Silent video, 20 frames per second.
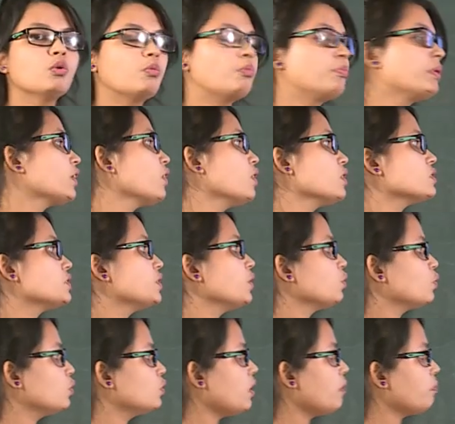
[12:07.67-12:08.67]
Because due
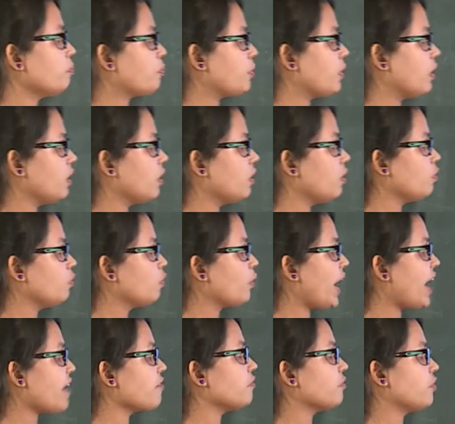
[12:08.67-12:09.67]
to the
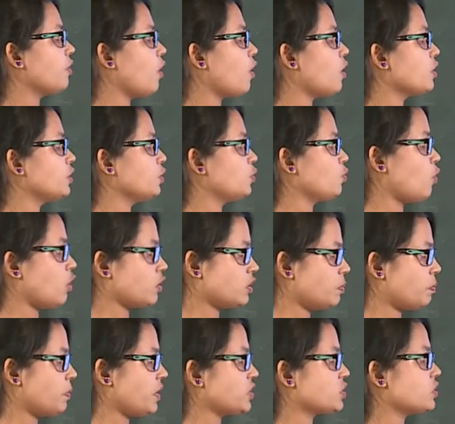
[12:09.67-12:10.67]
wave or due to water
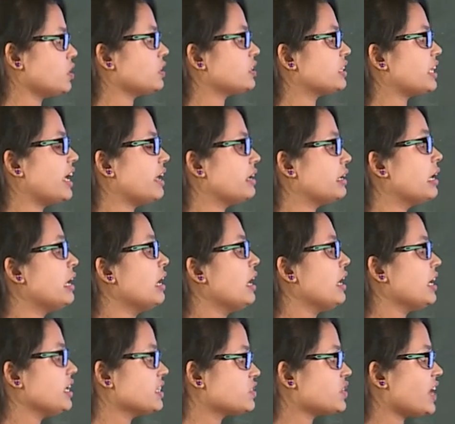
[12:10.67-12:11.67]
pressure, there
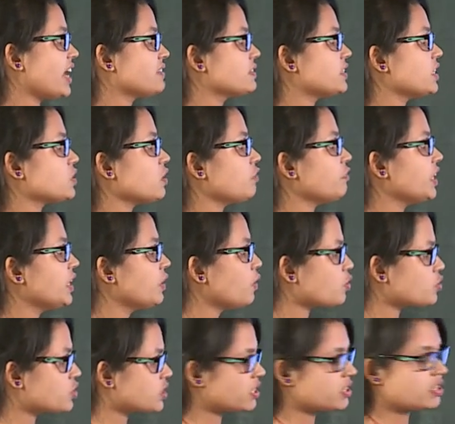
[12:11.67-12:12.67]
is chances of
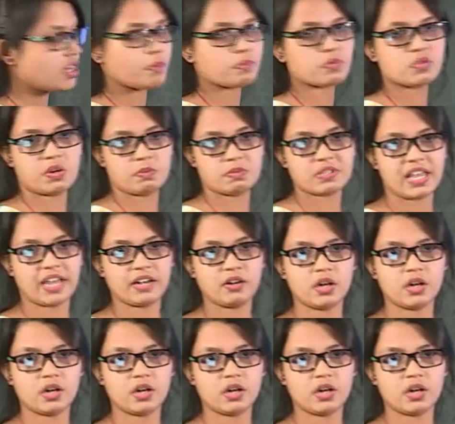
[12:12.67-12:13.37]
erosion in the upstream side.